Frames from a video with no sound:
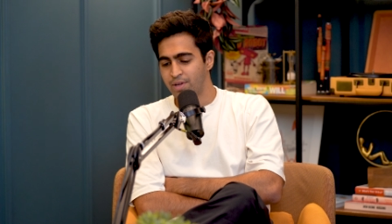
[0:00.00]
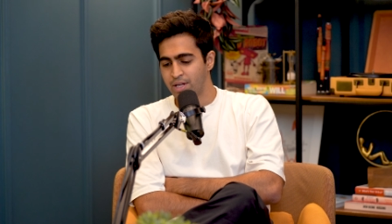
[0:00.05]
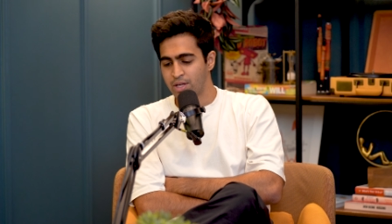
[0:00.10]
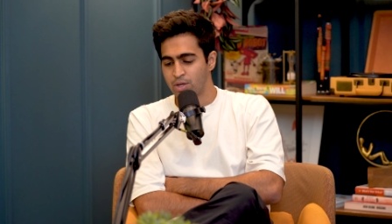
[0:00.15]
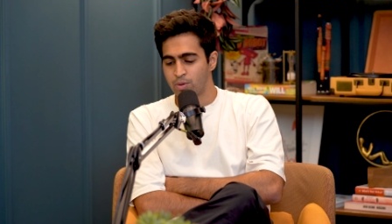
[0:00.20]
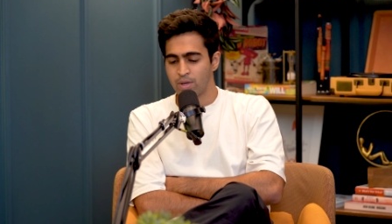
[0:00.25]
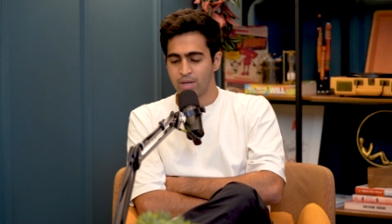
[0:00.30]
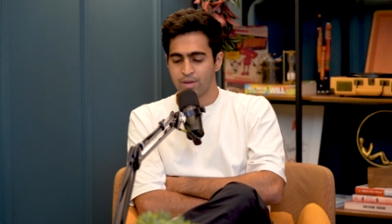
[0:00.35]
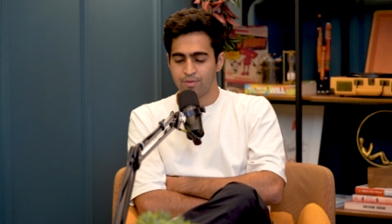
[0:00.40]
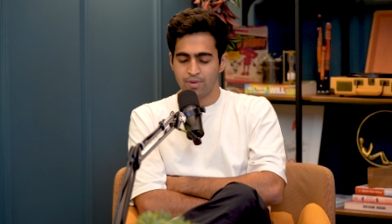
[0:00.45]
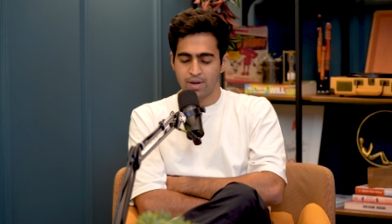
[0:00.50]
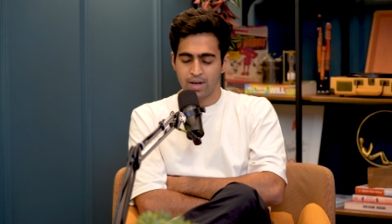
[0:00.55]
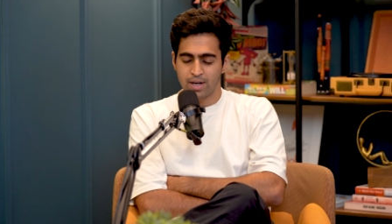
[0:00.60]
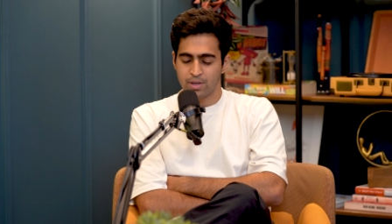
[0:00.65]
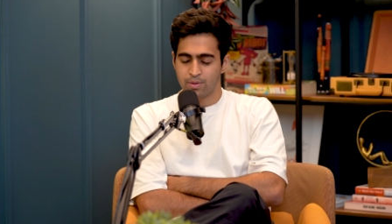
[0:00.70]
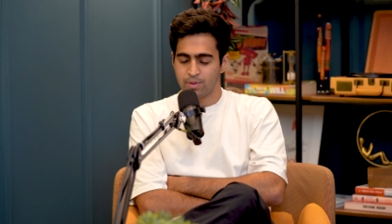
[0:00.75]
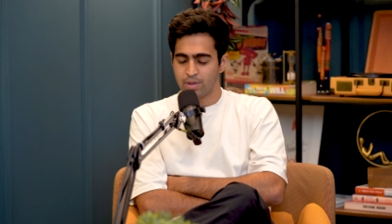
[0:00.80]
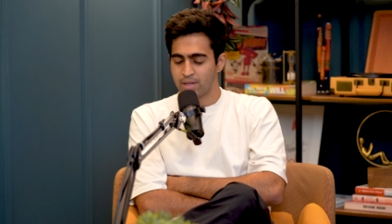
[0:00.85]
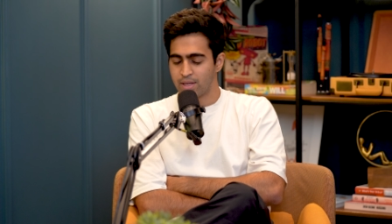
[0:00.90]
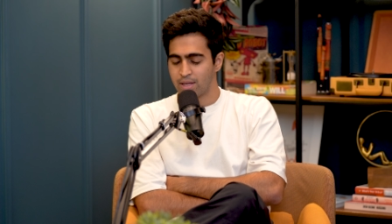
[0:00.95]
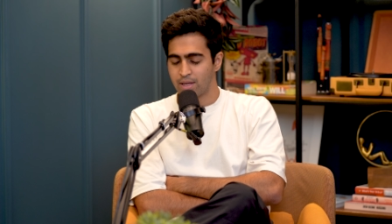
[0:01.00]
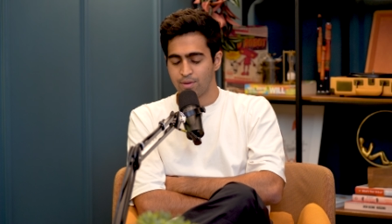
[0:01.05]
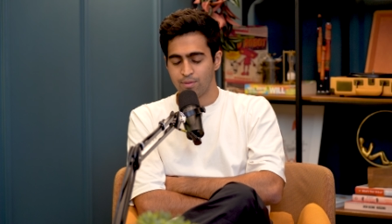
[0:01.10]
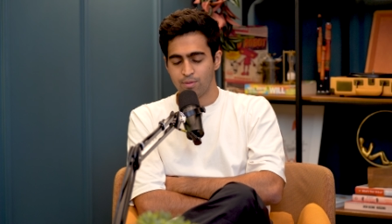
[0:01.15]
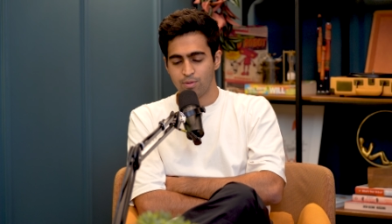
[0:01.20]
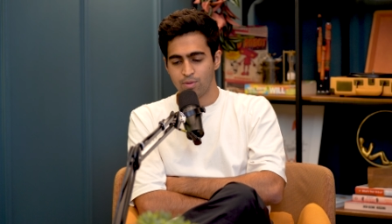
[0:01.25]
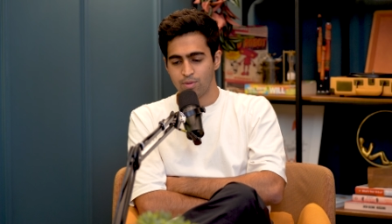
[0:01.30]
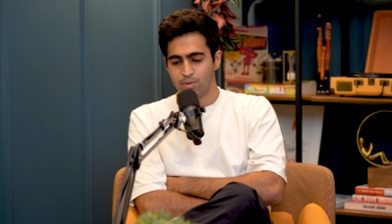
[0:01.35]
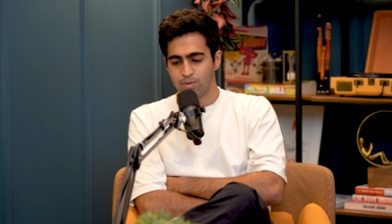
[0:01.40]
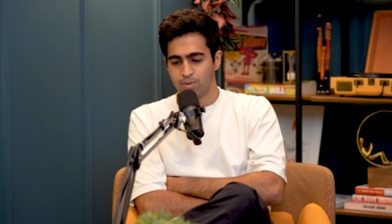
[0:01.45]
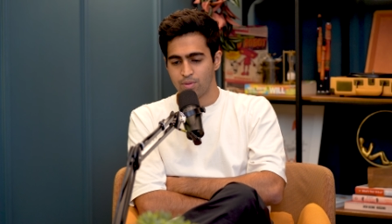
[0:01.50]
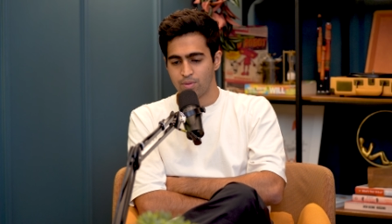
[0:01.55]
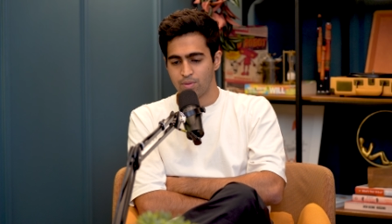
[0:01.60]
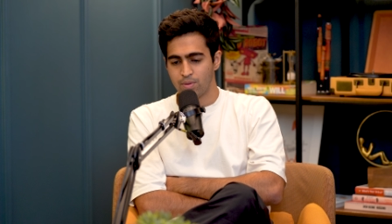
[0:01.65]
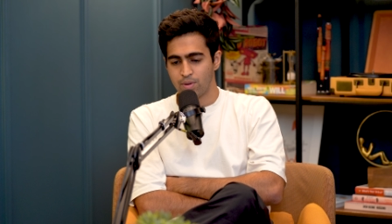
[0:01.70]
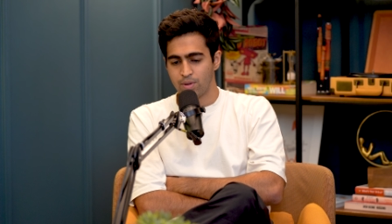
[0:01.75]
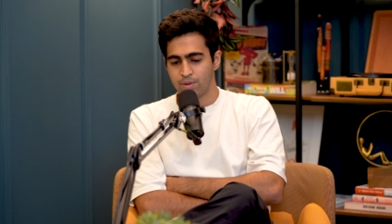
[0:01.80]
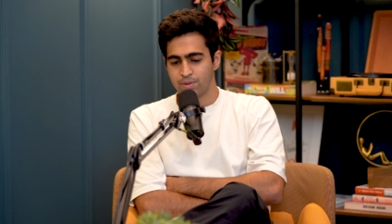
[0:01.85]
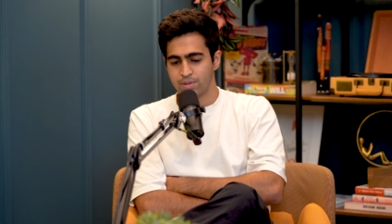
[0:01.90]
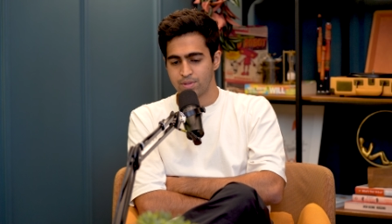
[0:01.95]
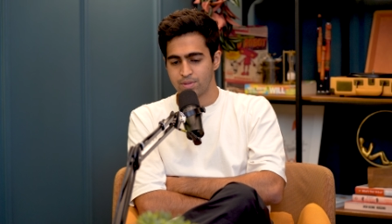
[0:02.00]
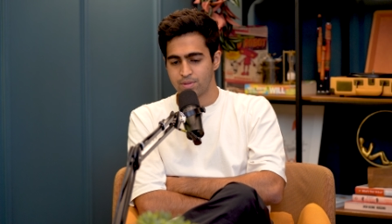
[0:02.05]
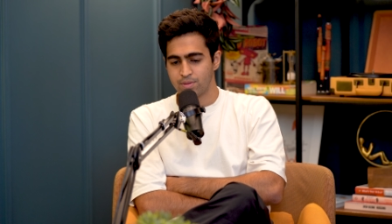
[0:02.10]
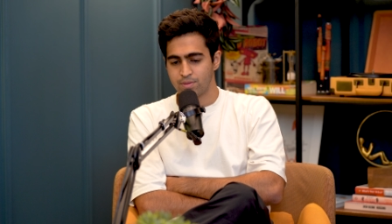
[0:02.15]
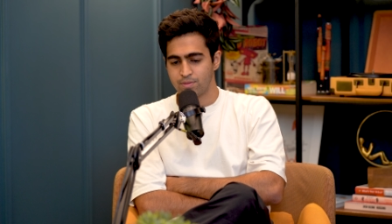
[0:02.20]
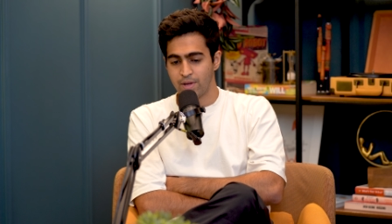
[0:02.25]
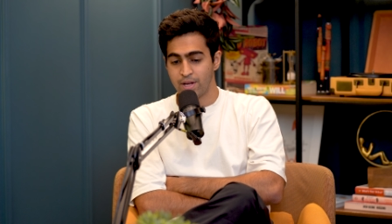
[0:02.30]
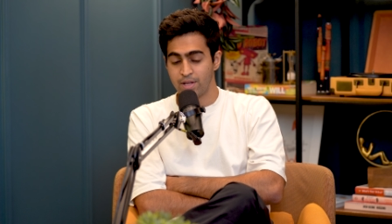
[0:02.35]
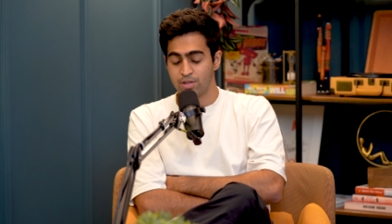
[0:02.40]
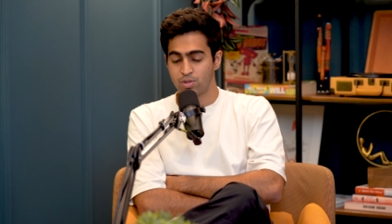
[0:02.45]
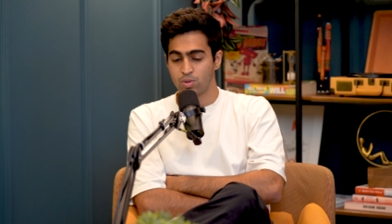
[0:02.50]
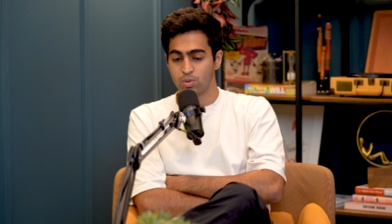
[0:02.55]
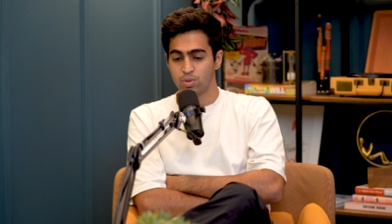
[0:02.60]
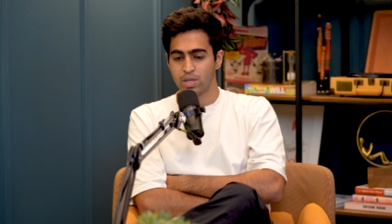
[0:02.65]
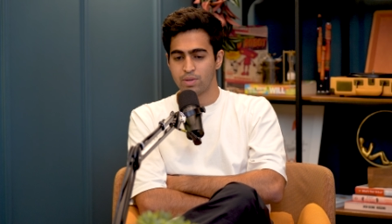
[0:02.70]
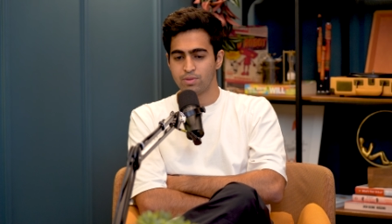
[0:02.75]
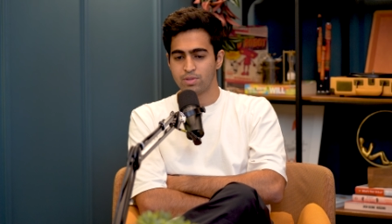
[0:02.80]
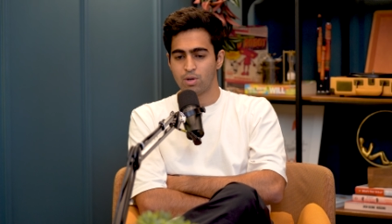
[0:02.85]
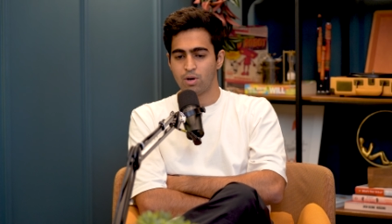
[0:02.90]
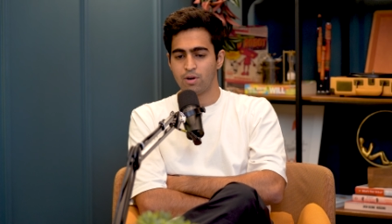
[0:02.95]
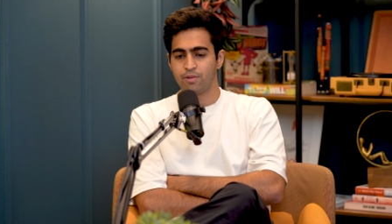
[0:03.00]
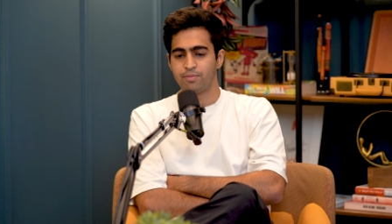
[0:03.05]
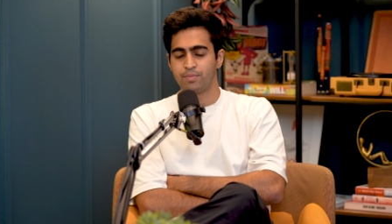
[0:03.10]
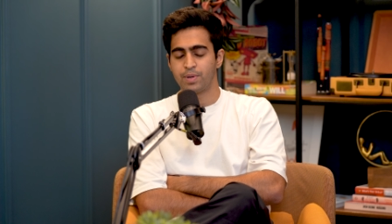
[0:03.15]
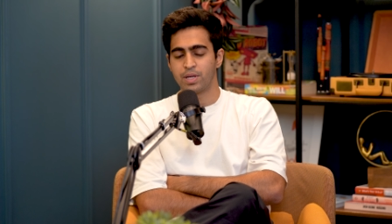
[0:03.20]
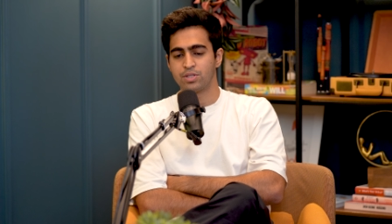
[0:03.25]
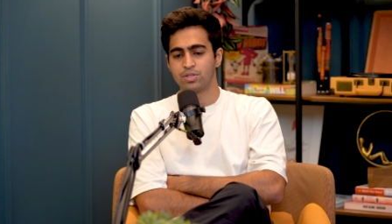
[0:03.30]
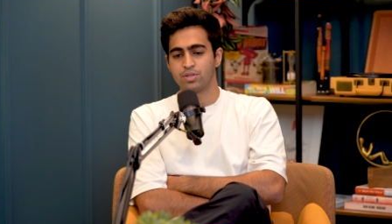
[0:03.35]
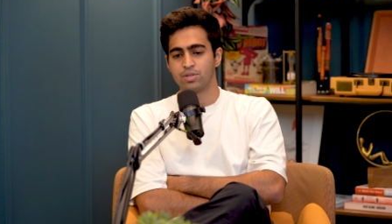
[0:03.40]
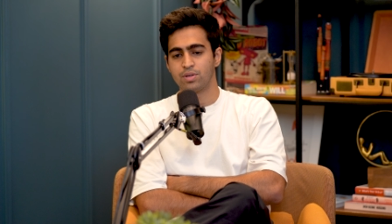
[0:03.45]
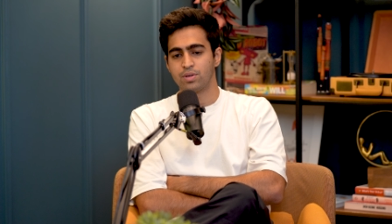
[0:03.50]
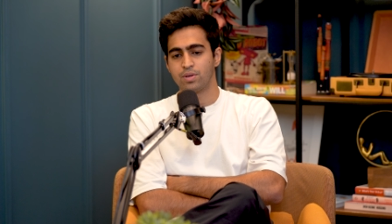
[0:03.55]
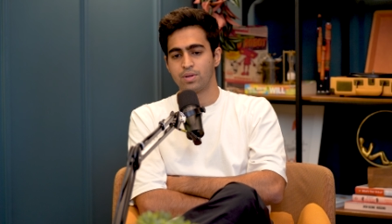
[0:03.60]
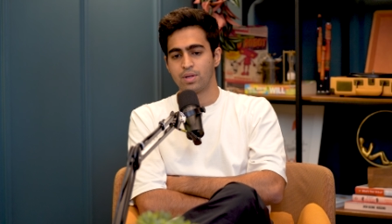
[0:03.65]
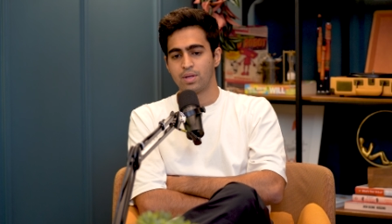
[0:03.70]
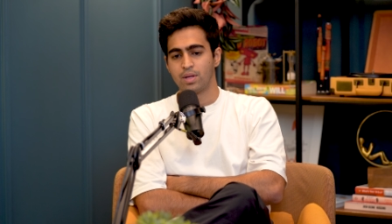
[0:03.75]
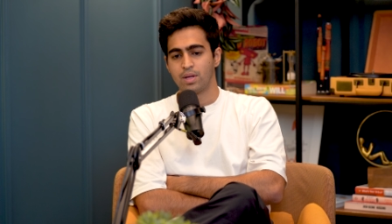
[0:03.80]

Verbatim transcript: very quick, fired quick, AVO. It was very soon, there was a lot of pressure.